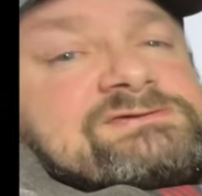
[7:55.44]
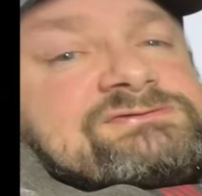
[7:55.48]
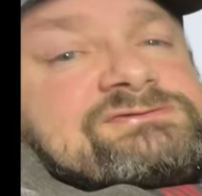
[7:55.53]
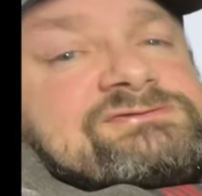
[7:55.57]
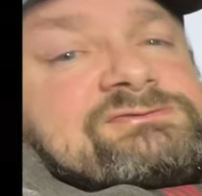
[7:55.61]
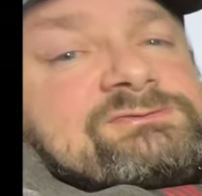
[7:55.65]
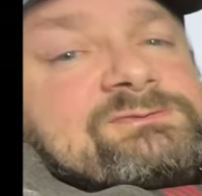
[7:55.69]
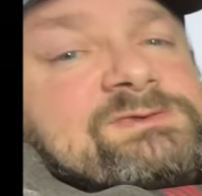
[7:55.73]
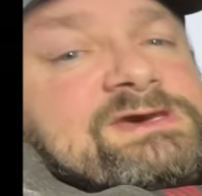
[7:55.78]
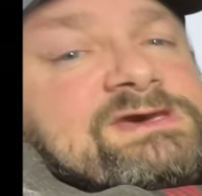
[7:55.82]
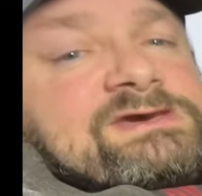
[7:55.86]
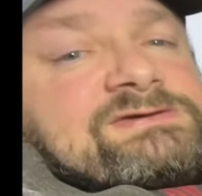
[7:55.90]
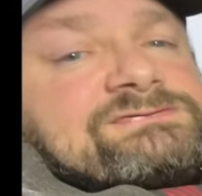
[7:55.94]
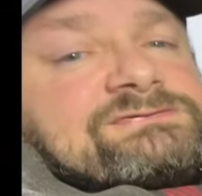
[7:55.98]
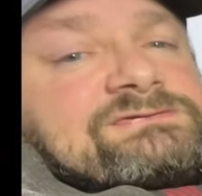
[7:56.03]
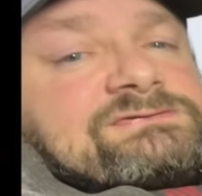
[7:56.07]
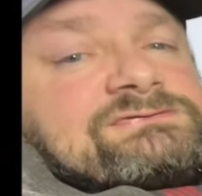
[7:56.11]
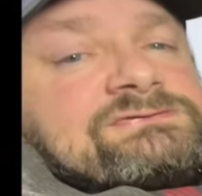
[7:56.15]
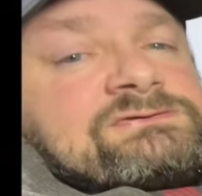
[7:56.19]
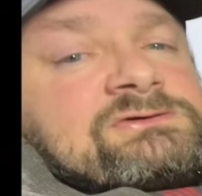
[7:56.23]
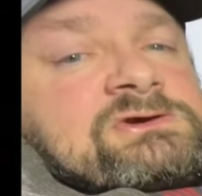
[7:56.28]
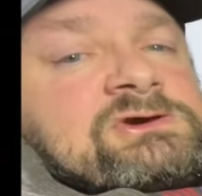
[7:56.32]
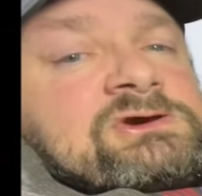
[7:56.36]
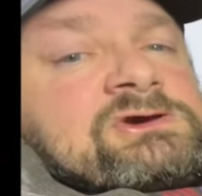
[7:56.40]

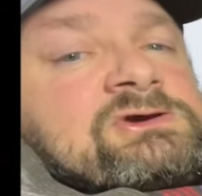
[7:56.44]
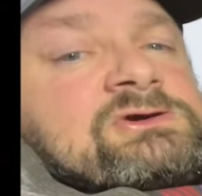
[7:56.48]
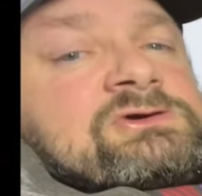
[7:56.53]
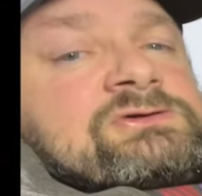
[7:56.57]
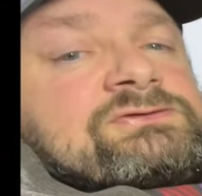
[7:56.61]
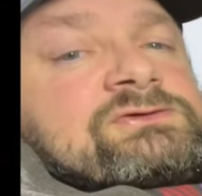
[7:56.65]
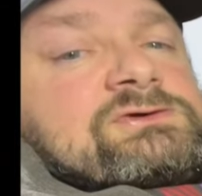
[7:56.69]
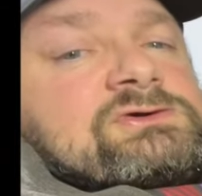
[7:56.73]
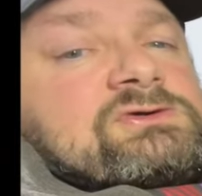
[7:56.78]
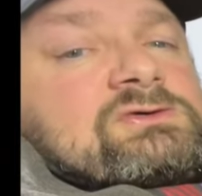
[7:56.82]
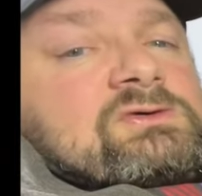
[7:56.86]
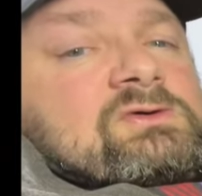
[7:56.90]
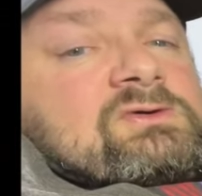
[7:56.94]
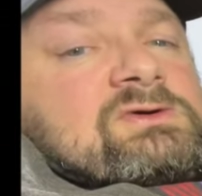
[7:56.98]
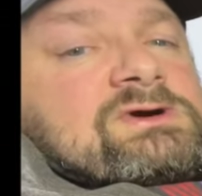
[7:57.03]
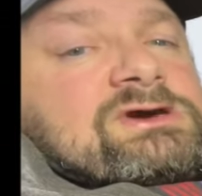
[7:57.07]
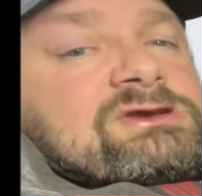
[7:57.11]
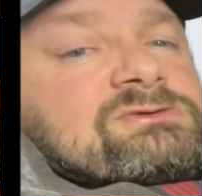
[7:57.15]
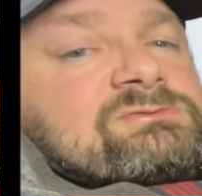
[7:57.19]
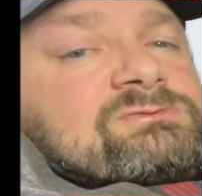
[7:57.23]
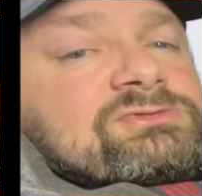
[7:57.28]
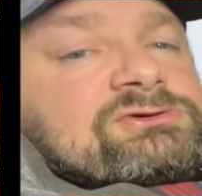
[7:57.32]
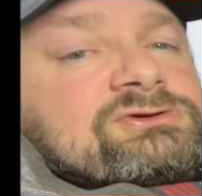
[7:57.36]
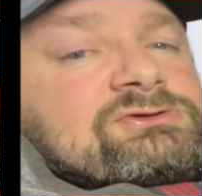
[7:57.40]
spaces that go
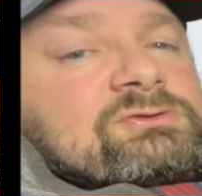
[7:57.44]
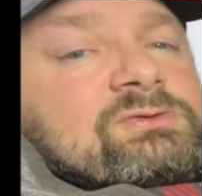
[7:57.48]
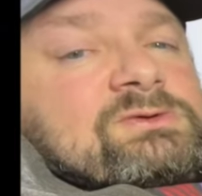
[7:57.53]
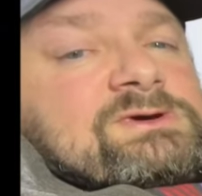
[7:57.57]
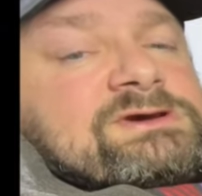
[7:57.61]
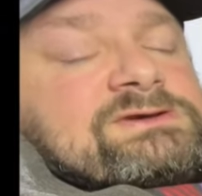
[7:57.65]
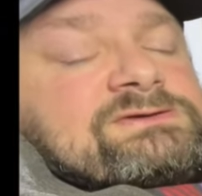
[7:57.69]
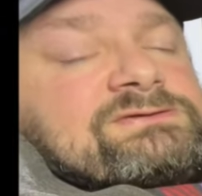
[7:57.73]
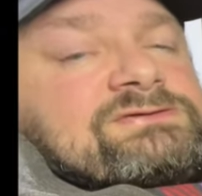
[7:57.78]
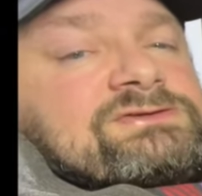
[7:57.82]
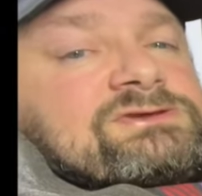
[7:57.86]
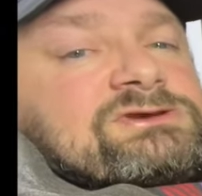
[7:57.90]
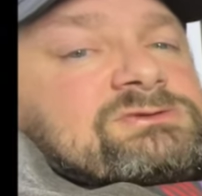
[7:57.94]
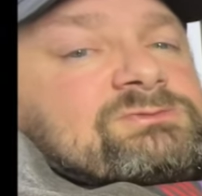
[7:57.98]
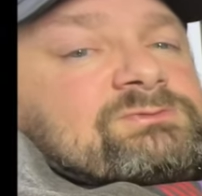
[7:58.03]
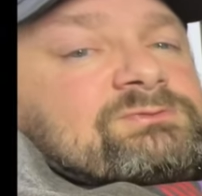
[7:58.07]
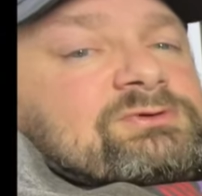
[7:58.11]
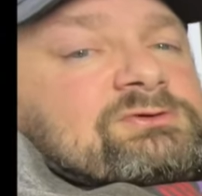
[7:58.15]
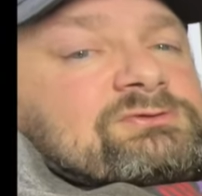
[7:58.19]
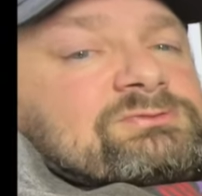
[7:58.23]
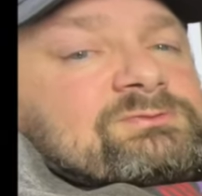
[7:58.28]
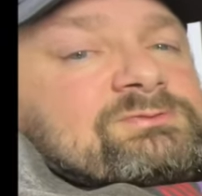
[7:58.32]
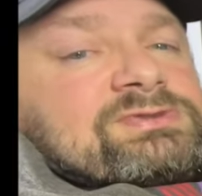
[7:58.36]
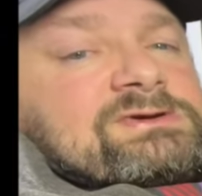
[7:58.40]
in between the
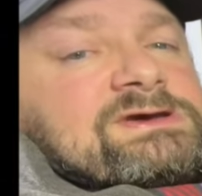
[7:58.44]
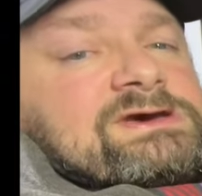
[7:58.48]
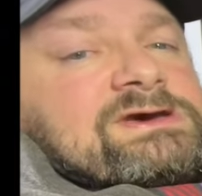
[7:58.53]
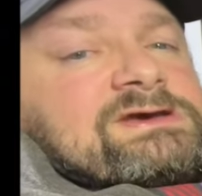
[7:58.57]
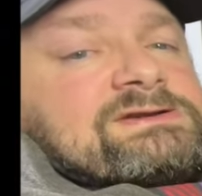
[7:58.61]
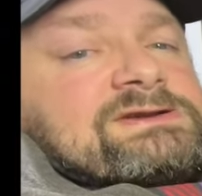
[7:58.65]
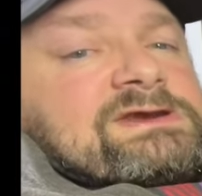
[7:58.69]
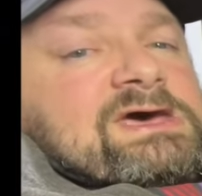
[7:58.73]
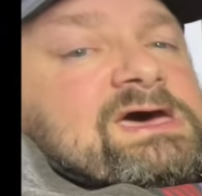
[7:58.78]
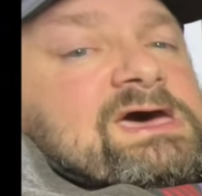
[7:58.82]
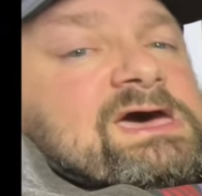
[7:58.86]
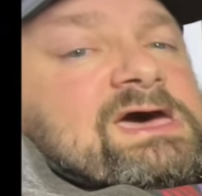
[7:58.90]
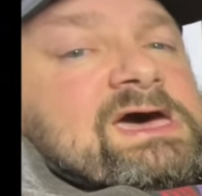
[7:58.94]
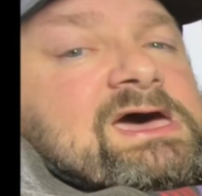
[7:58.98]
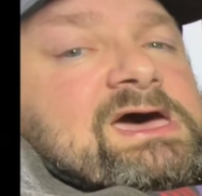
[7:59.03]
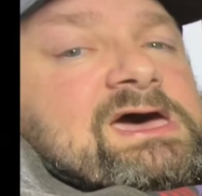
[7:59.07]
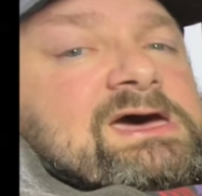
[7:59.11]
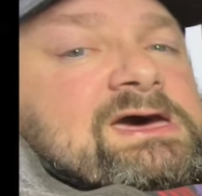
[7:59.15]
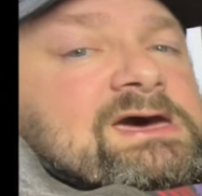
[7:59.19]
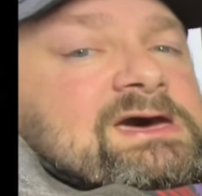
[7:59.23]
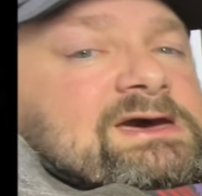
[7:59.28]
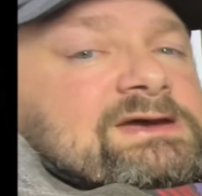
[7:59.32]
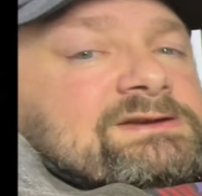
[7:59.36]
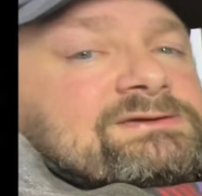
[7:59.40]
butt plate
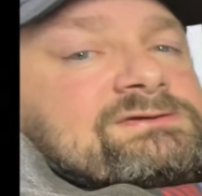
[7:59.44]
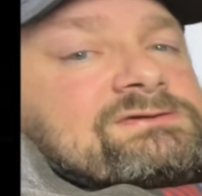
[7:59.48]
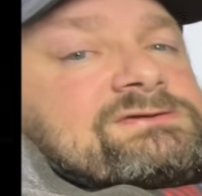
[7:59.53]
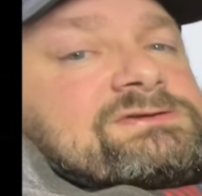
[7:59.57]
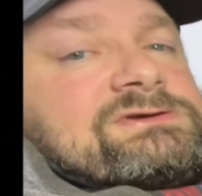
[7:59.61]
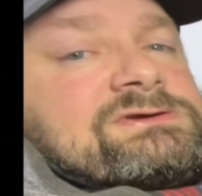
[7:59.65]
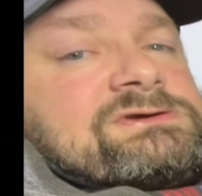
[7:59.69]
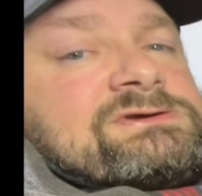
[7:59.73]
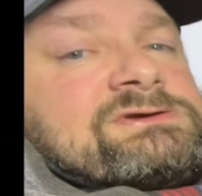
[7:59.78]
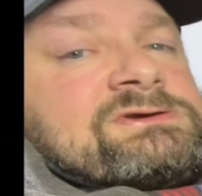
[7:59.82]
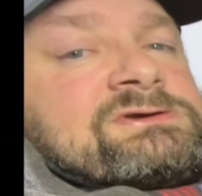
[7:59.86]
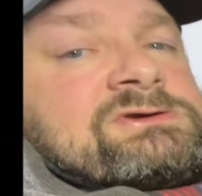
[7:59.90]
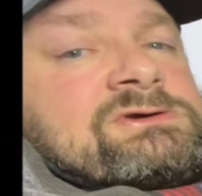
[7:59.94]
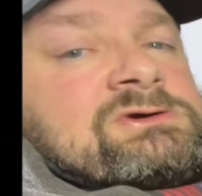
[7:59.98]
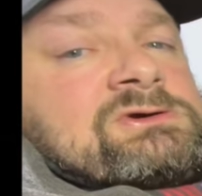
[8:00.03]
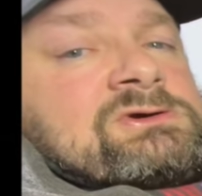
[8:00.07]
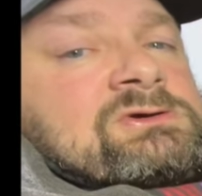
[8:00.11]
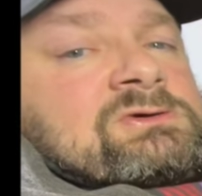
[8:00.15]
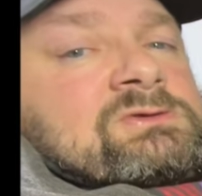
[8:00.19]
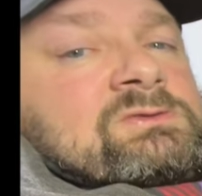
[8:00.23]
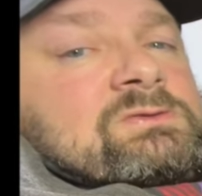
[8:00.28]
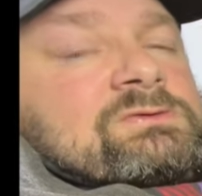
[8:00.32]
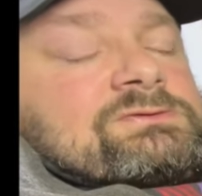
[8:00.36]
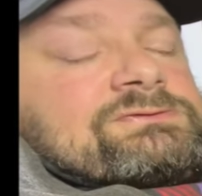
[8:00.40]
and the
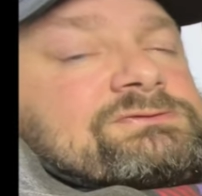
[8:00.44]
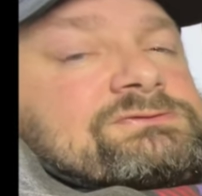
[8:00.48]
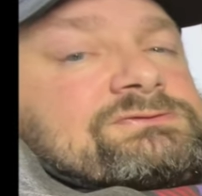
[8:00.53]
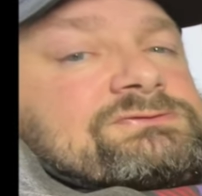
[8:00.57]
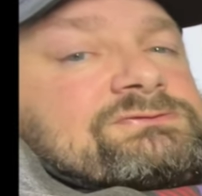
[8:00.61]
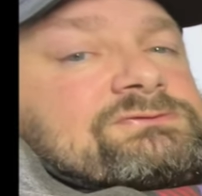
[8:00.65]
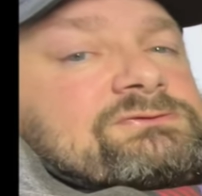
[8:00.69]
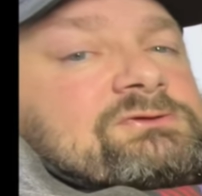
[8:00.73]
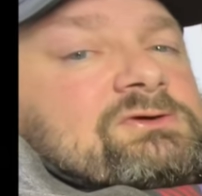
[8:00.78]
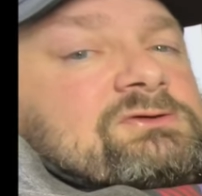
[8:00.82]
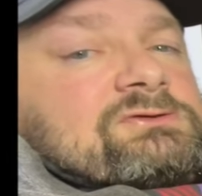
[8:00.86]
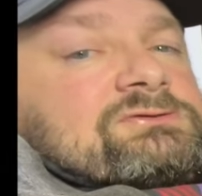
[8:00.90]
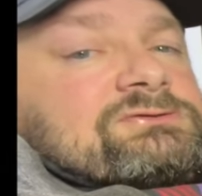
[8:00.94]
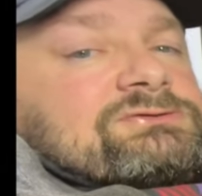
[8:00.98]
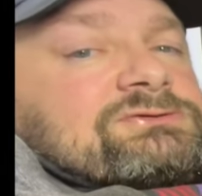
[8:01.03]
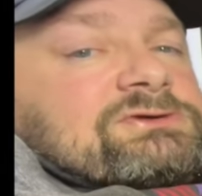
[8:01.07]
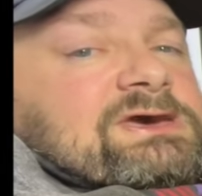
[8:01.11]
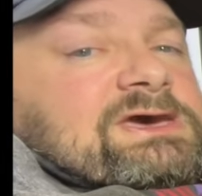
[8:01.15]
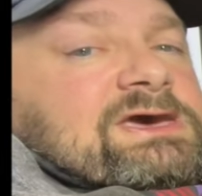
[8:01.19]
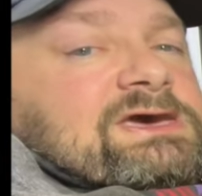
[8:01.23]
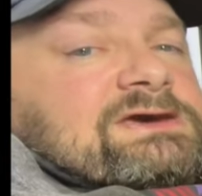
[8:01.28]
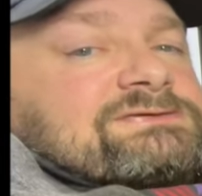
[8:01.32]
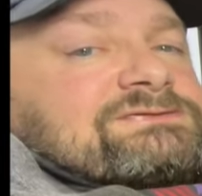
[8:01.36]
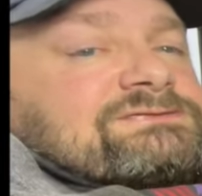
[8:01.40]
wooden stock
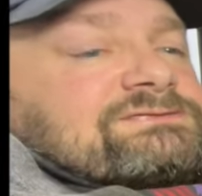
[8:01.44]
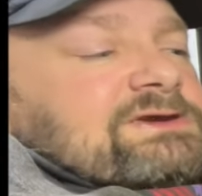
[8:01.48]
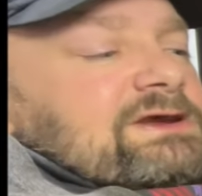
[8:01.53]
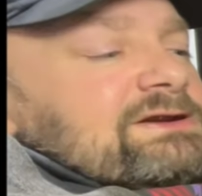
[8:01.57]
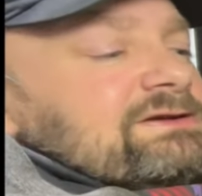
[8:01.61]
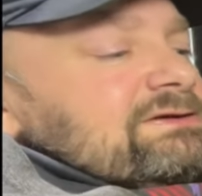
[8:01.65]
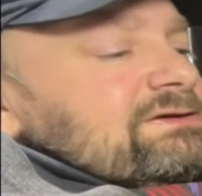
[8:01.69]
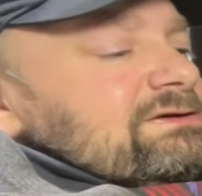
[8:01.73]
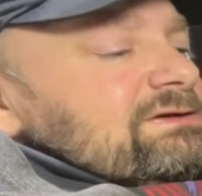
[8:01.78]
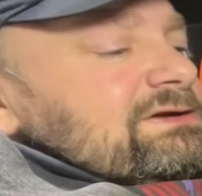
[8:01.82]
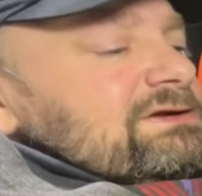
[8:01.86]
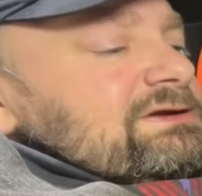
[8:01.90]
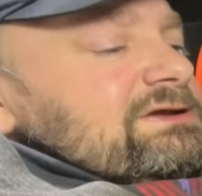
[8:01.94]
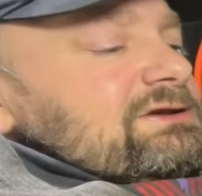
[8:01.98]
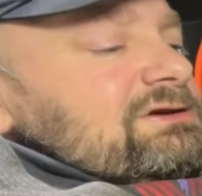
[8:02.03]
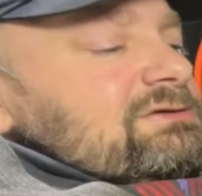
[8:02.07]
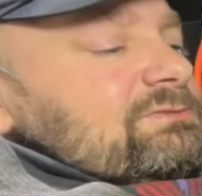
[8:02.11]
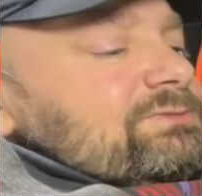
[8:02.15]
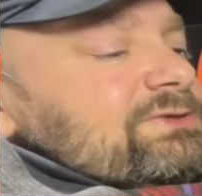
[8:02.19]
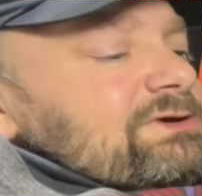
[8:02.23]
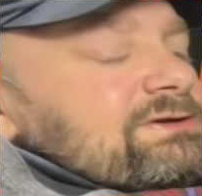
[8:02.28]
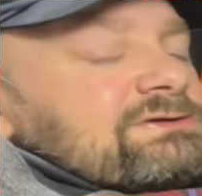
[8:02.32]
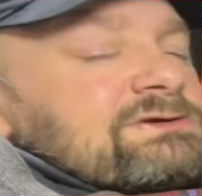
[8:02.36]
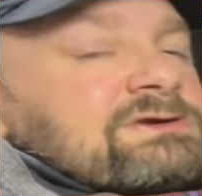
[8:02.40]
to extend it a little
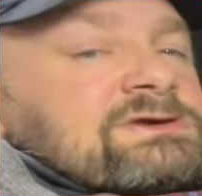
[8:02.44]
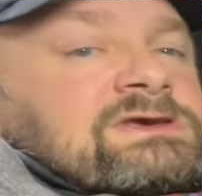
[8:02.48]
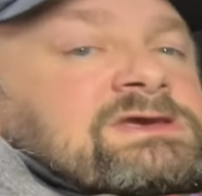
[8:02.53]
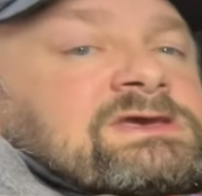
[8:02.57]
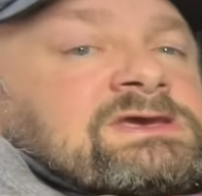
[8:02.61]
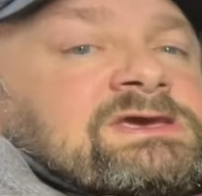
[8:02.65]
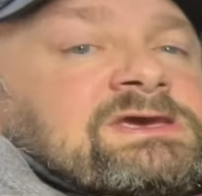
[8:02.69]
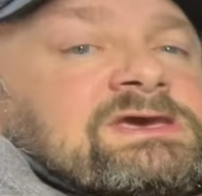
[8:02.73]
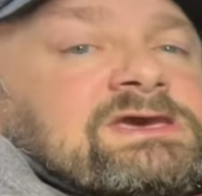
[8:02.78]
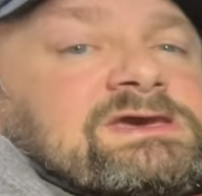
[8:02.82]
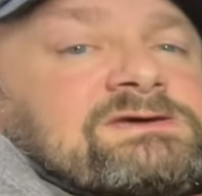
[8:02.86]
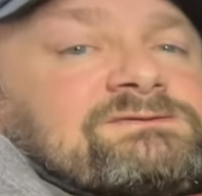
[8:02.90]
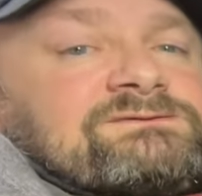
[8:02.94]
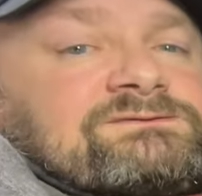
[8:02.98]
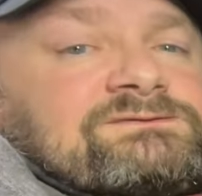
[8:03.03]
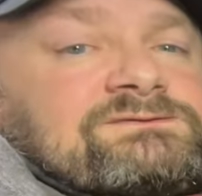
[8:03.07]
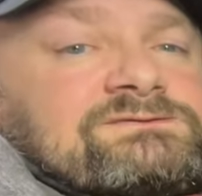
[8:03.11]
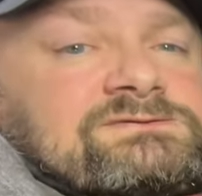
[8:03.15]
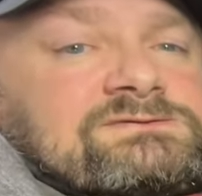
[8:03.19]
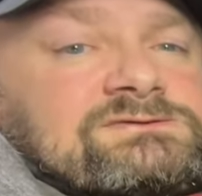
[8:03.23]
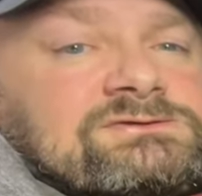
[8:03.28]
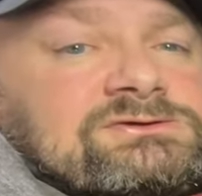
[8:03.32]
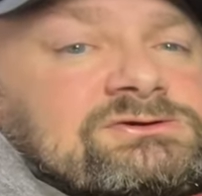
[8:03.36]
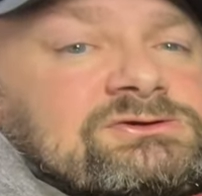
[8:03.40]
bit if
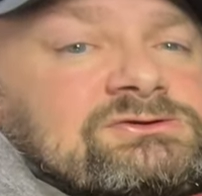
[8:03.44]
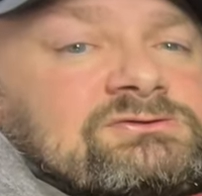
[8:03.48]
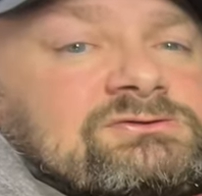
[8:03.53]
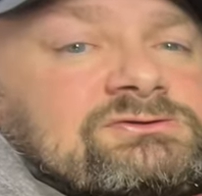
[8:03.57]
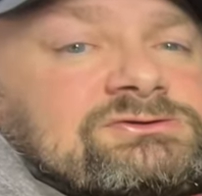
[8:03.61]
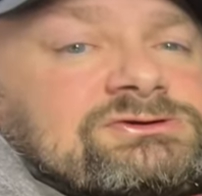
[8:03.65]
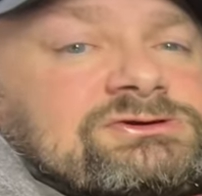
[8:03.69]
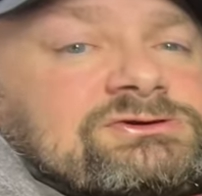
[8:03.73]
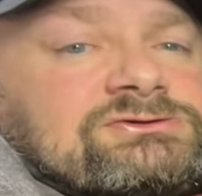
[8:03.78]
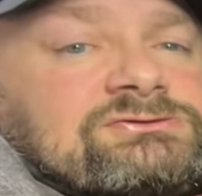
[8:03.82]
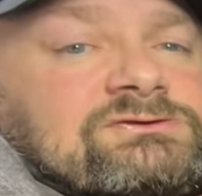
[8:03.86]
you know you